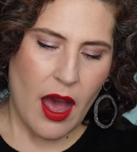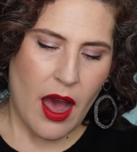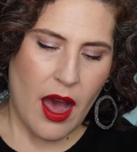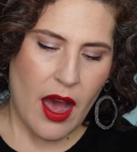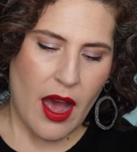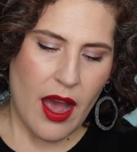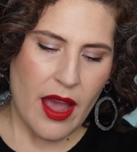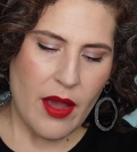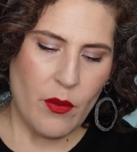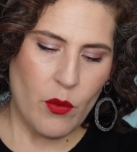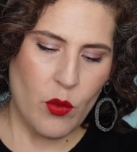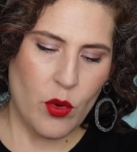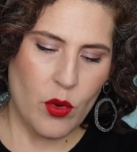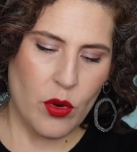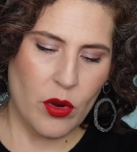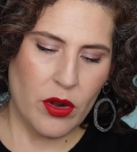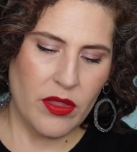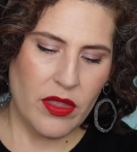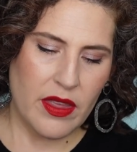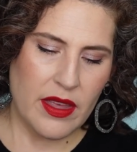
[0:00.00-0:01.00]
I
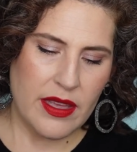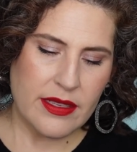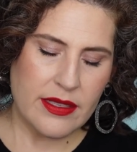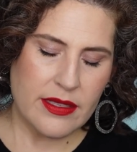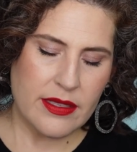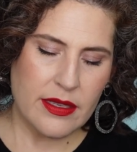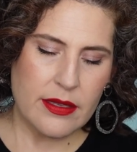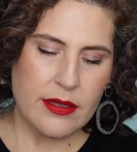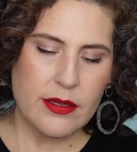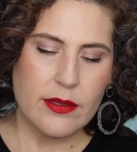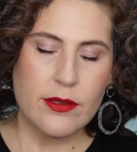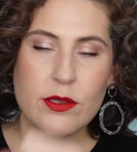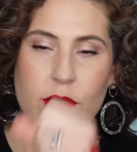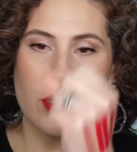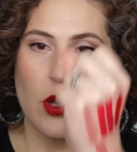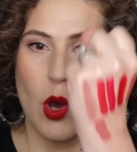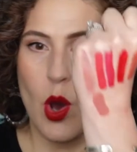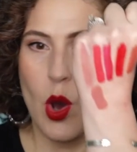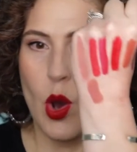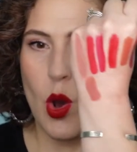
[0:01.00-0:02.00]
wore this
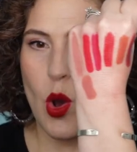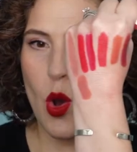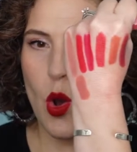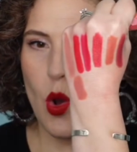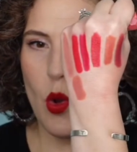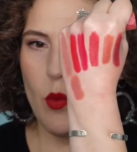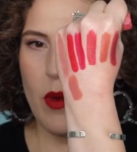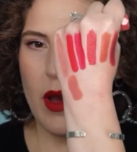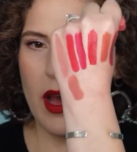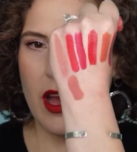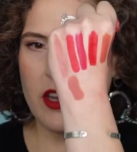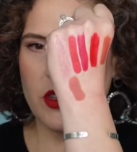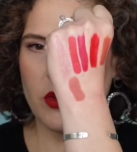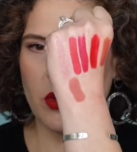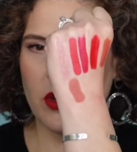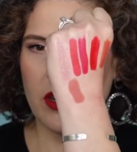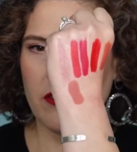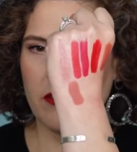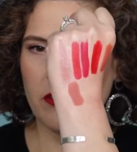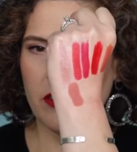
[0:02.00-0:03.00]
so much
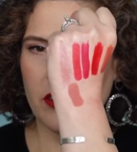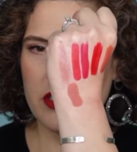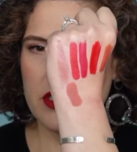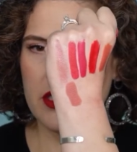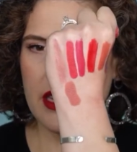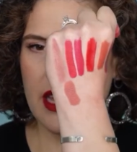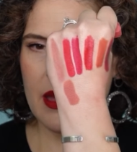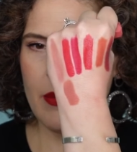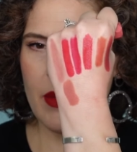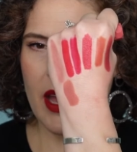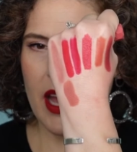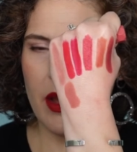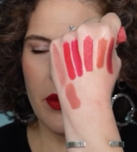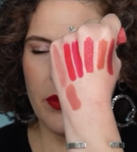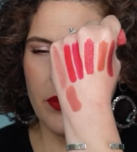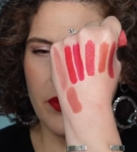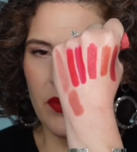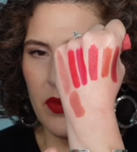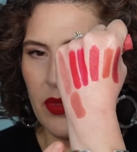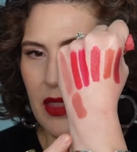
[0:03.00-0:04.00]
when it first came out
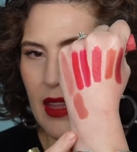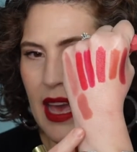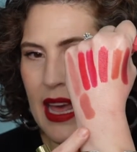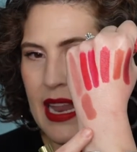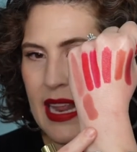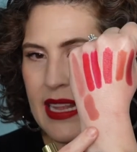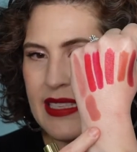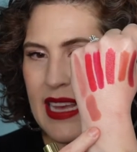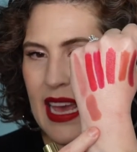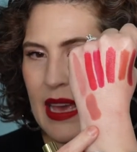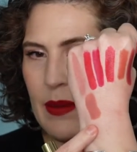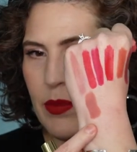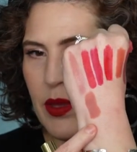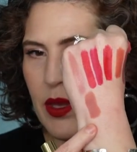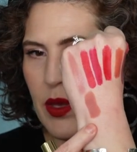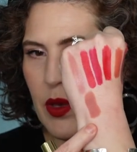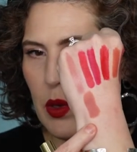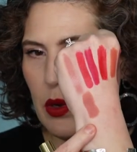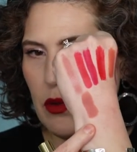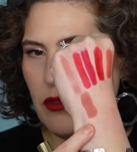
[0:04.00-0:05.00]
and it's a
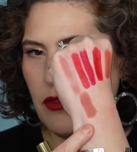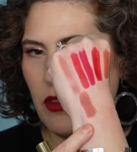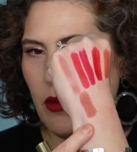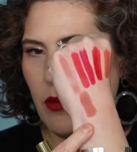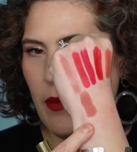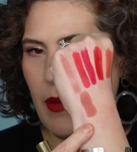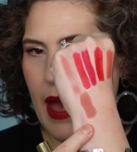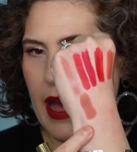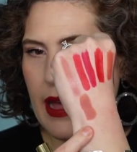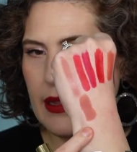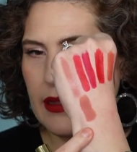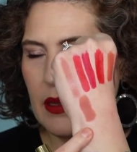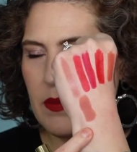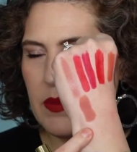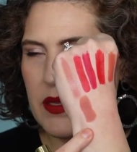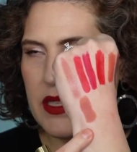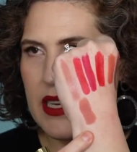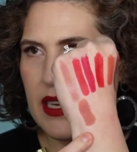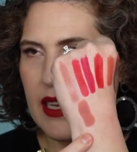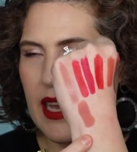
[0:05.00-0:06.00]
beautiful matte
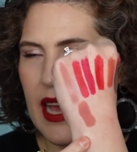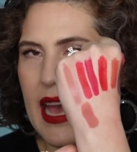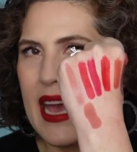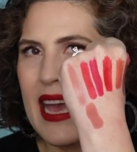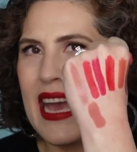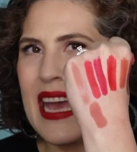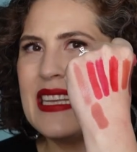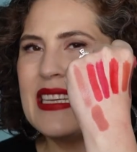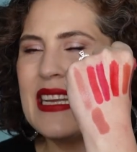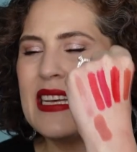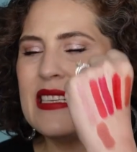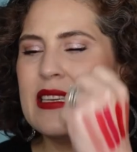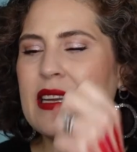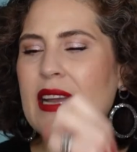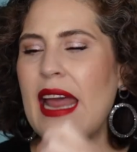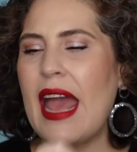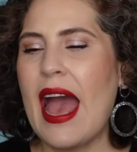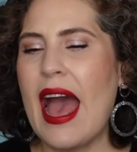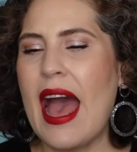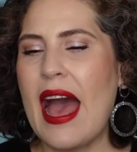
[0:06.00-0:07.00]
lipstick. It doesn't
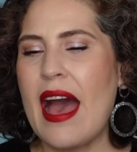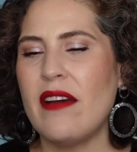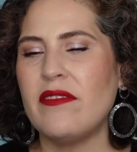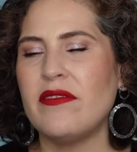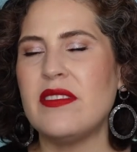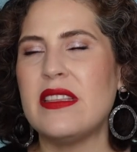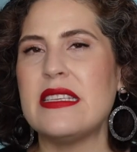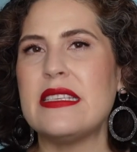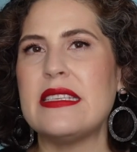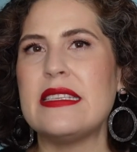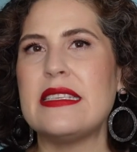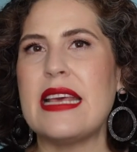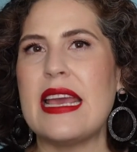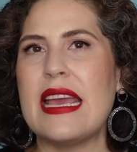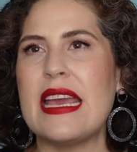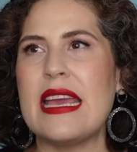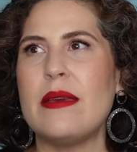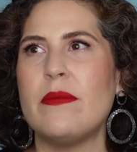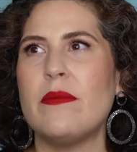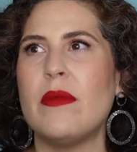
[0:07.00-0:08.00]
have the
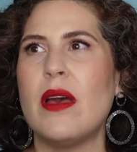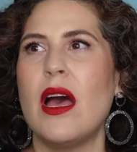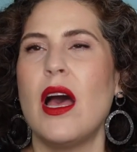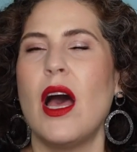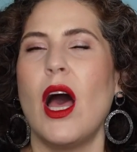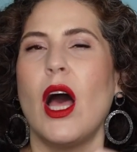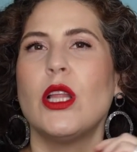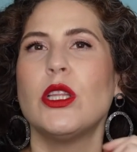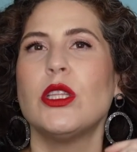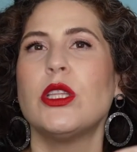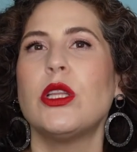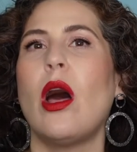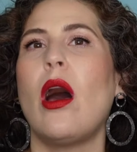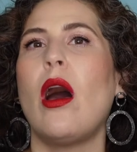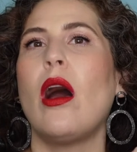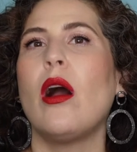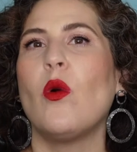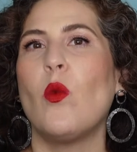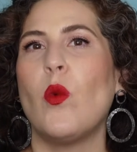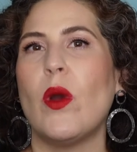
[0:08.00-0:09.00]
same
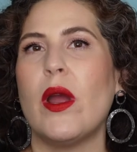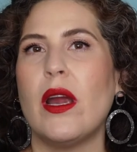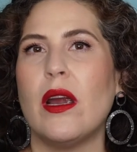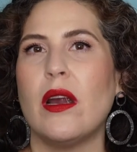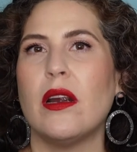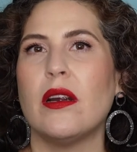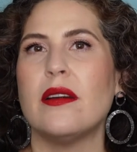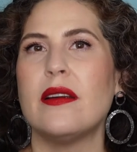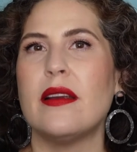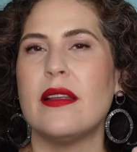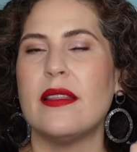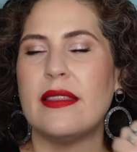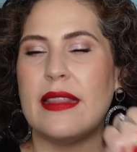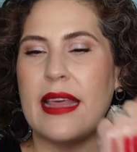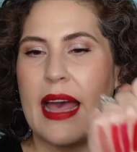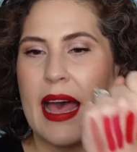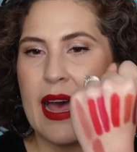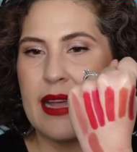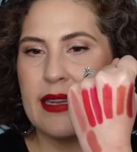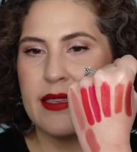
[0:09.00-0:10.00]
long wear
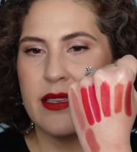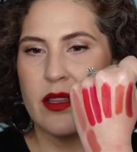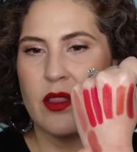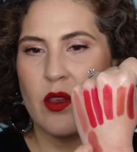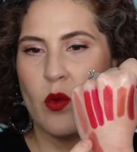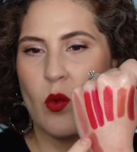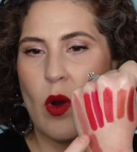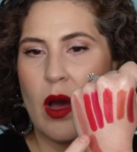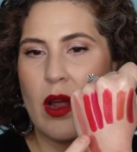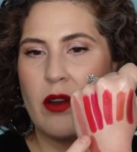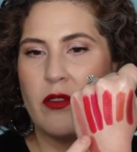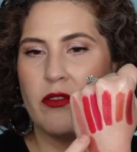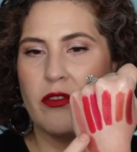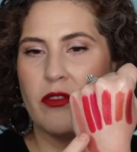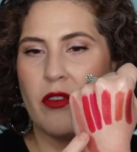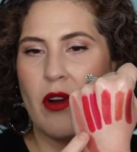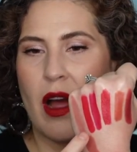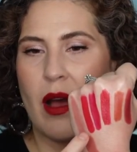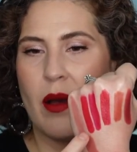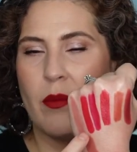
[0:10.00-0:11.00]
that the one
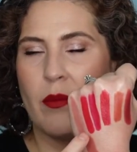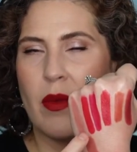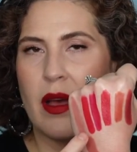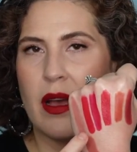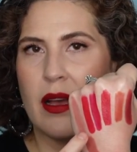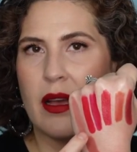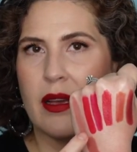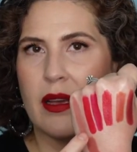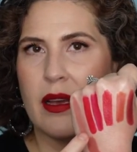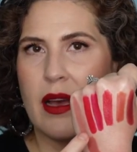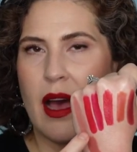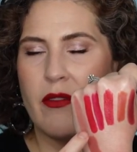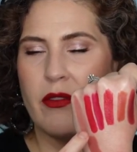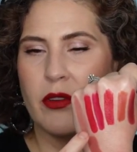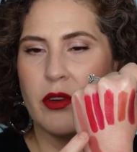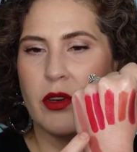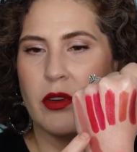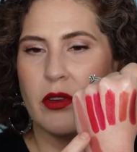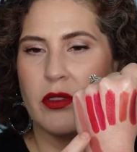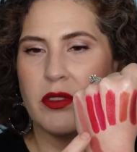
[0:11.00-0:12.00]
from
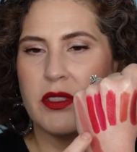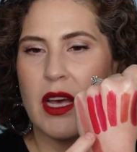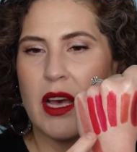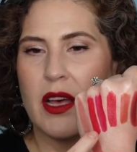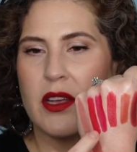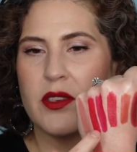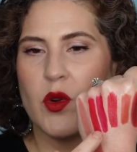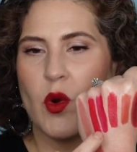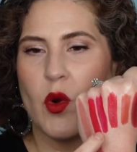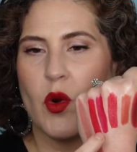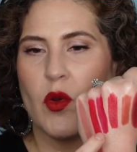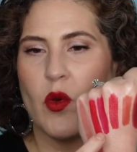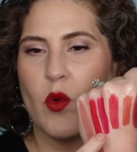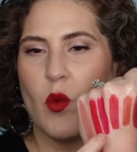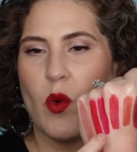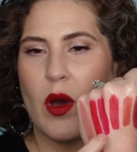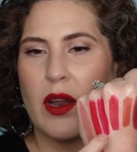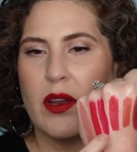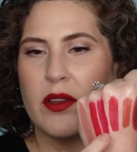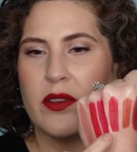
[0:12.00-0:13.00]
CoverGirl does or the
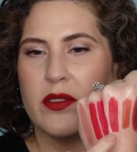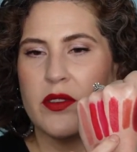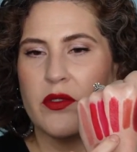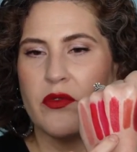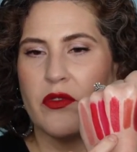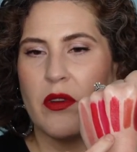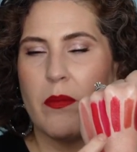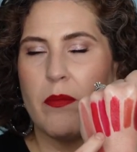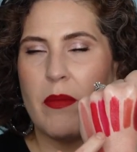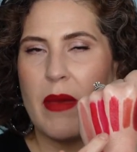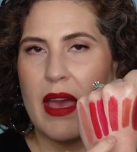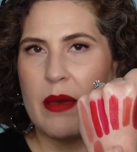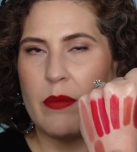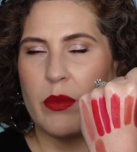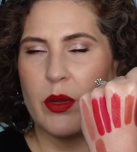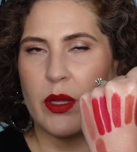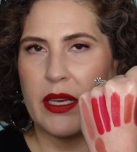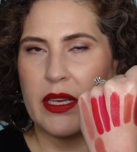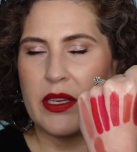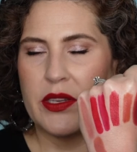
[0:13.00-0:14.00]
ones from
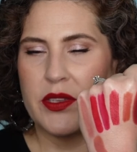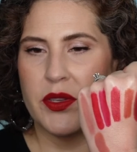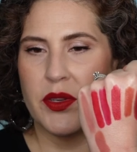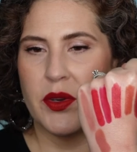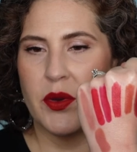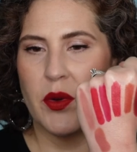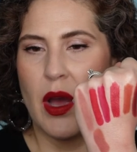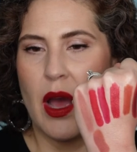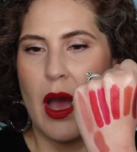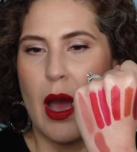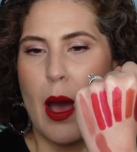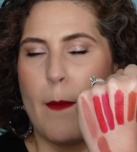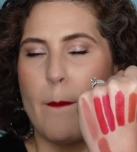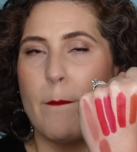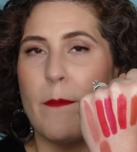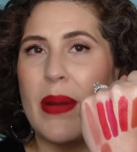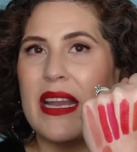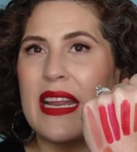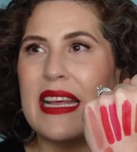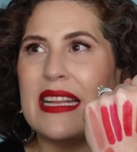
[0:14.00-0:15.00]
Maybelline do,
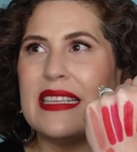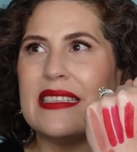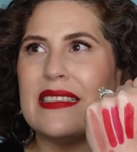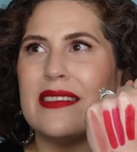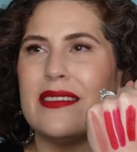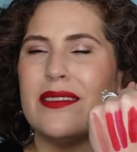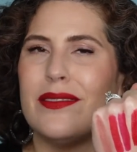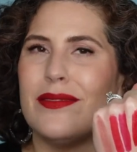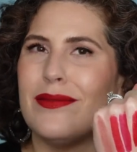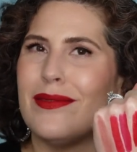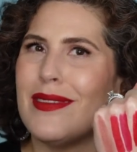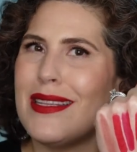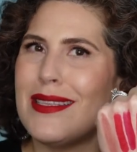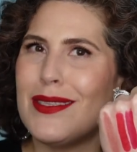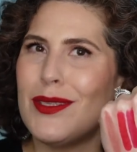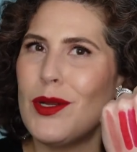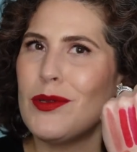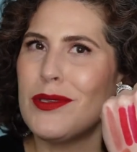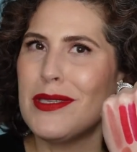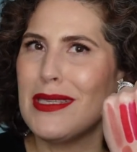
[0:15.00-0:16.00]
but it's
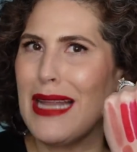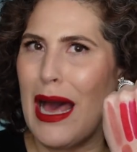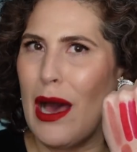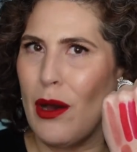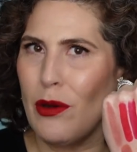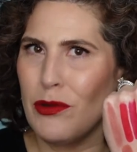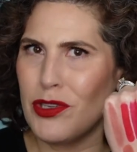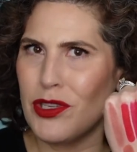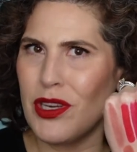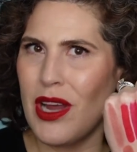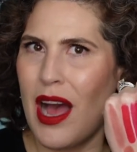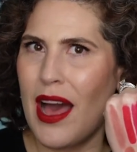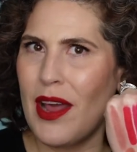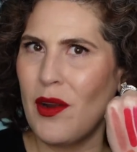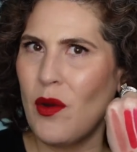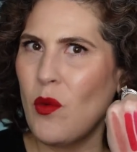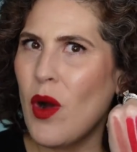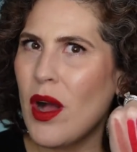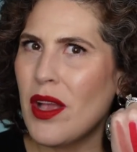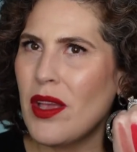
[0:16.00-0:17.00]
it's no slouch. I
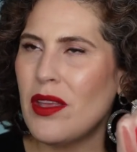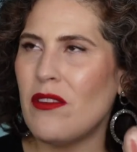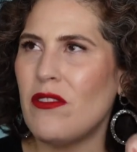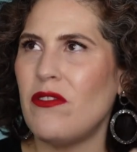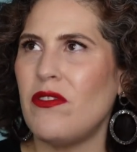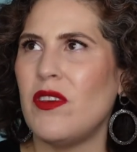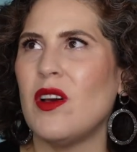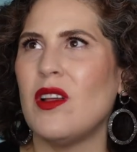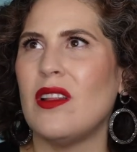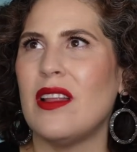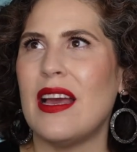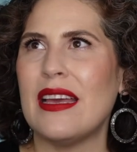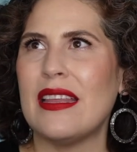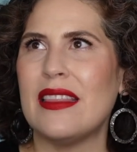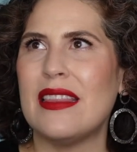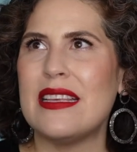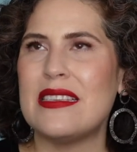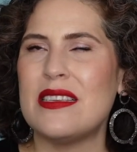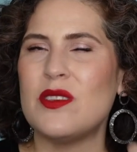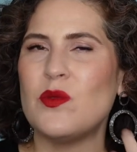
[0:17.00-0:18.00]
don't want you to feel like
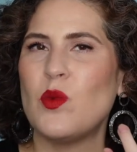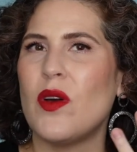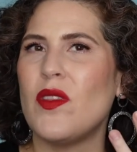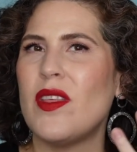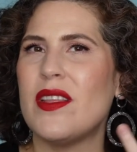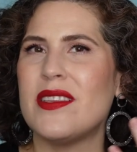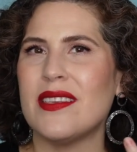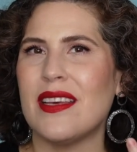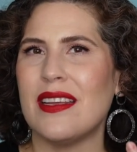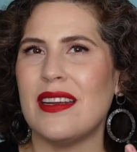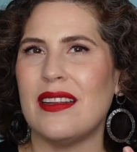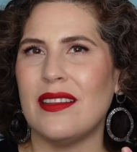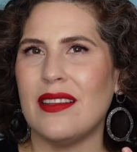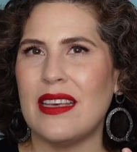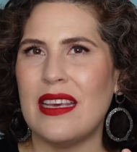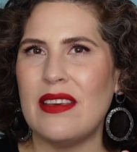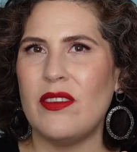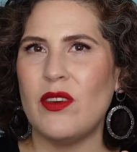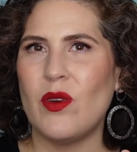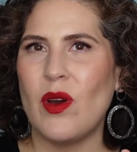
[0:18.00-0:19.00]
this is one that's gonna
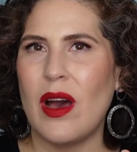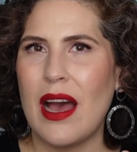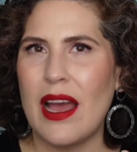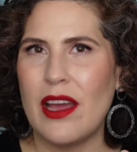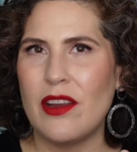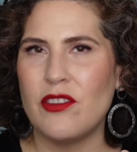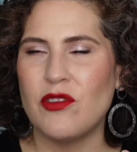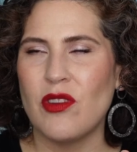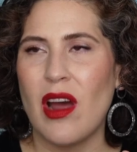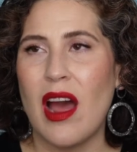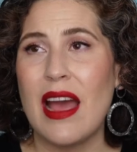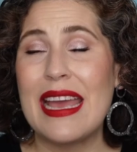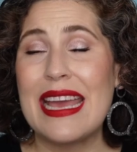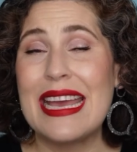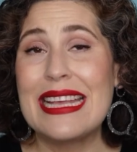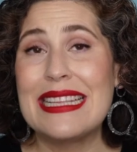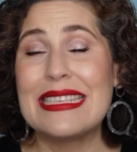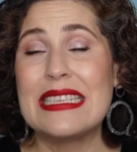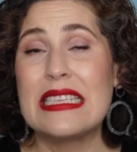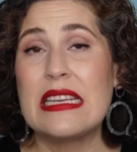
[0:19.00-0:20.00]
leave you high and dry.
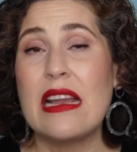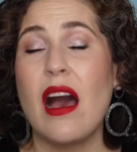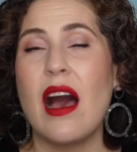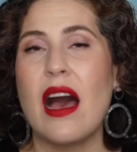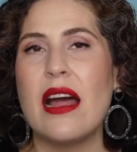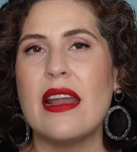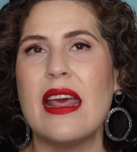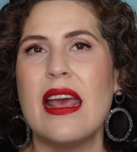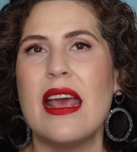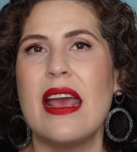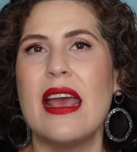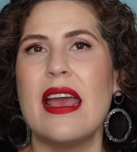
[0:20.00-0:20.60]
It's not.